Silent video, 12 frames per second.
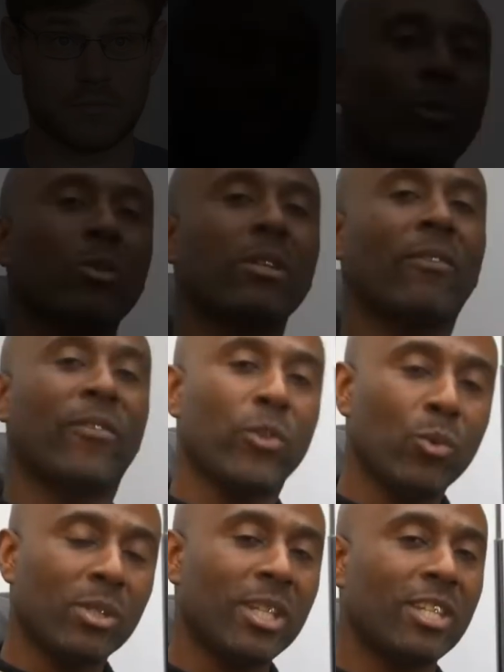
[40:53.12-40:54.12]
There was a
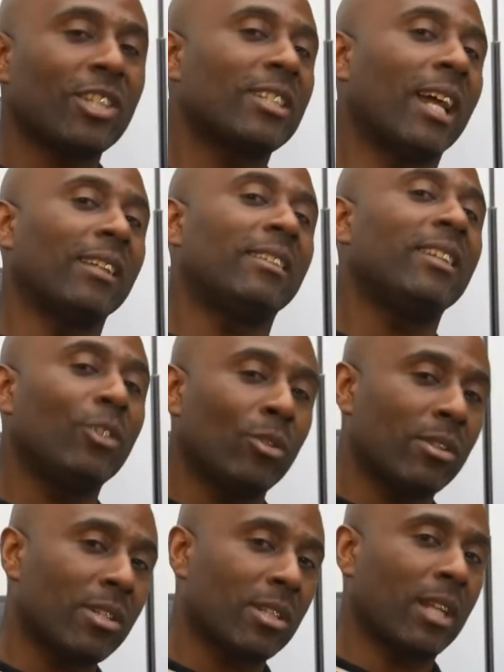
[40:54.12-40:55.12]
few teachers that did
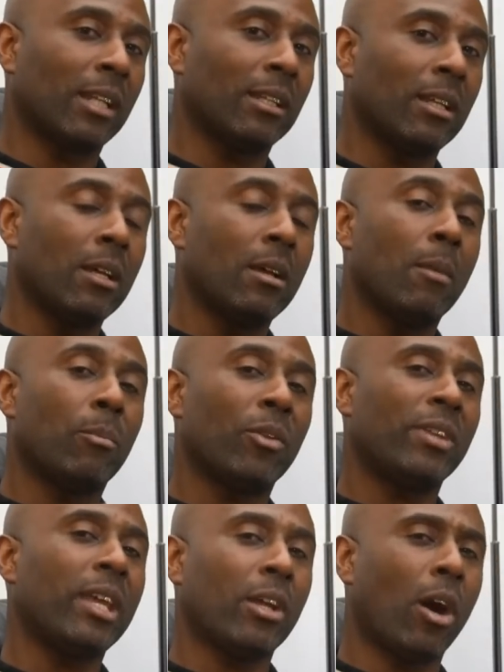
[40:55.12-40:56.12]
understand, but
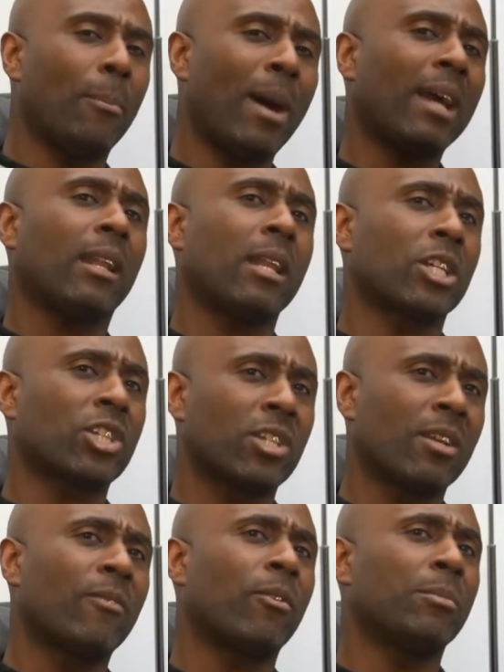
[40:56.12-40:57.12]
they got a backlash
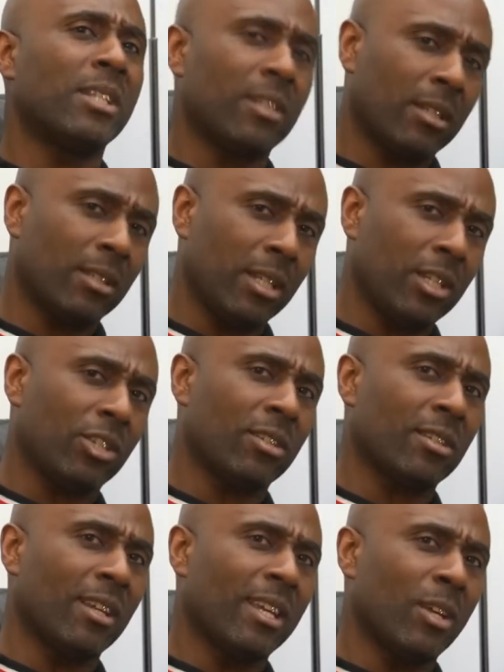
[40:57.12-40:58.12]
from these other
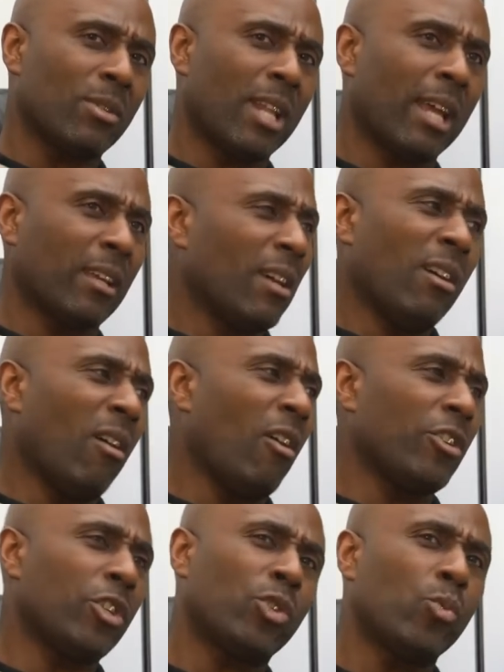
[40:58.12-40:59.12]
teachers. It was like, oh,
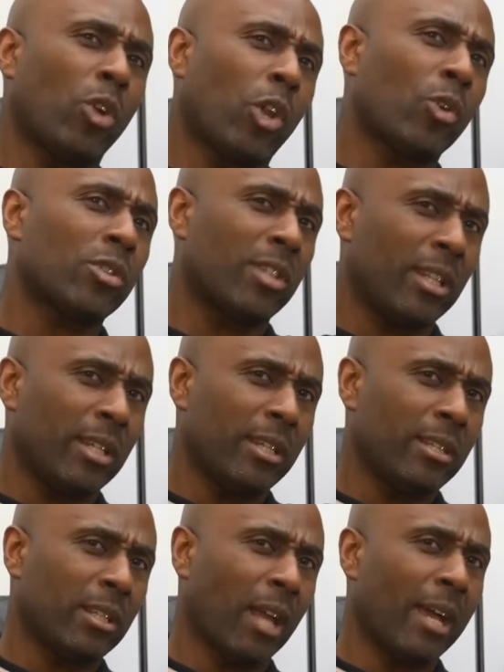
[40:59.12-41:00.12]
you're too close to
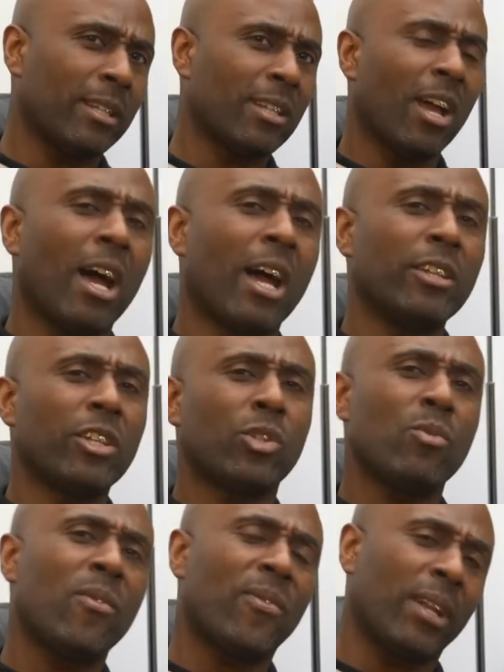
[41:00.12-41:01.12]
these guys and you're
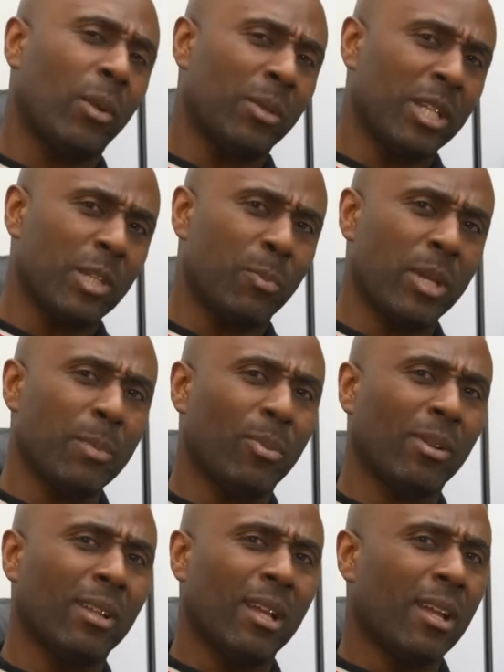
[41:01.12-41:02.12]
too friendly with these
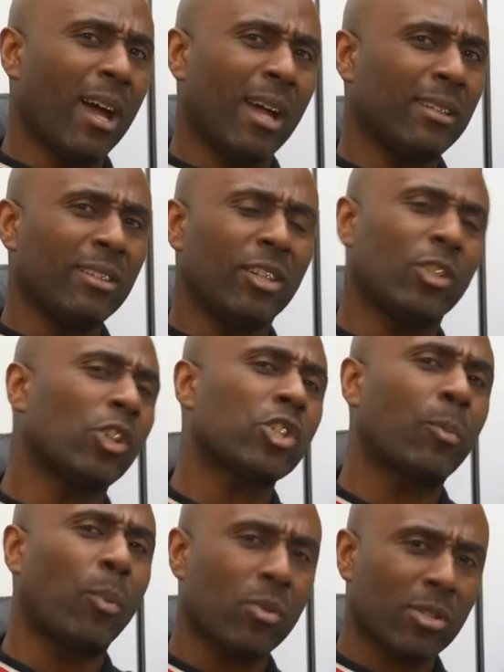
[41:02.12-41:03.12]
people and you're not
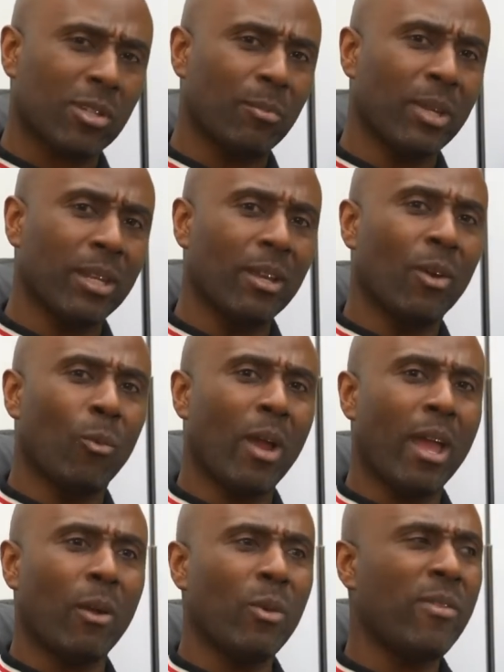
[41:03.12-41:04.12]
supposed to be.
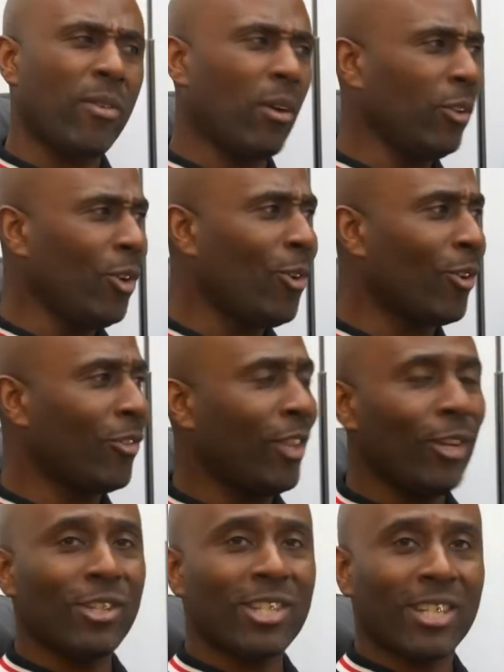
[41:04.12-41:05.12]
Where we thought, no, they
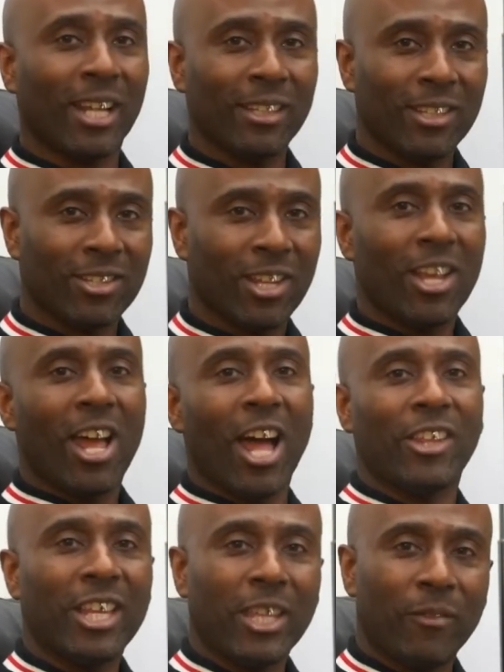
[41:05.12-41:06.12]
understand us
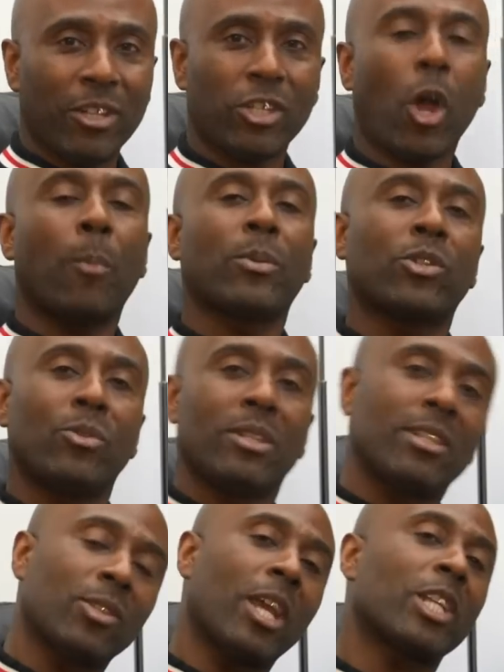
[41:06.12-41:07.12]
and they're giving us an
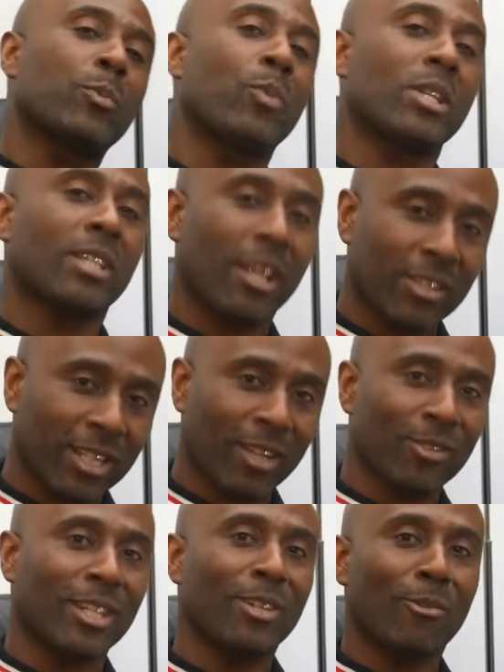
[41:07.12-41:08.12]
opportunity to express
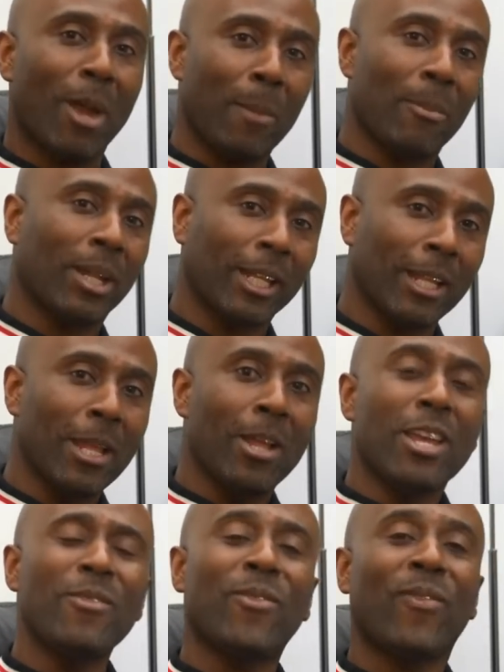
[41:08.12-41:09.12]
ourselves in the right manner.
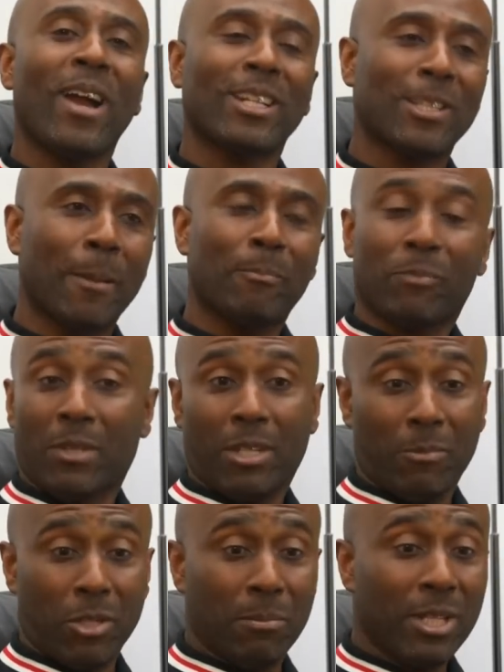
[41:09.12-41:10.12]
In fact,
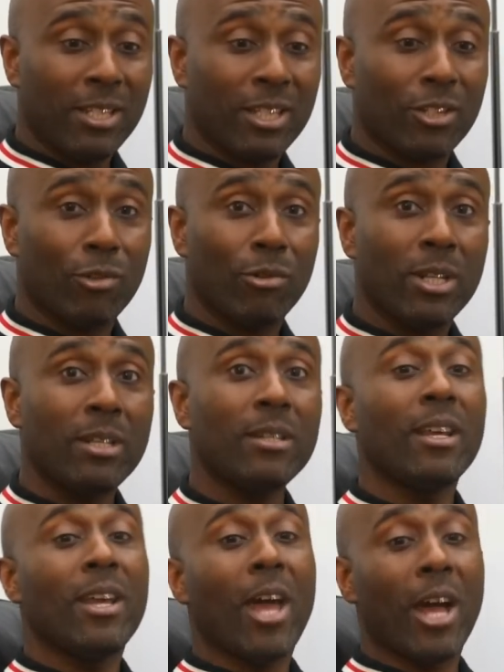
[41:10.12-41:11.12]
your Mrs. Green
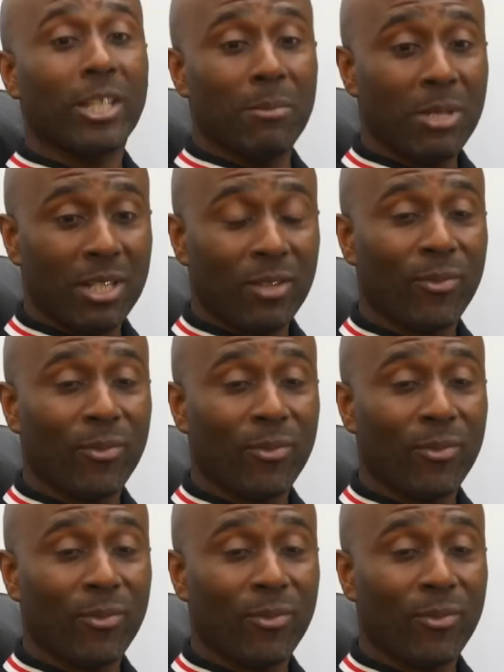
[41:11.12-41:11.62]
and your Mrs.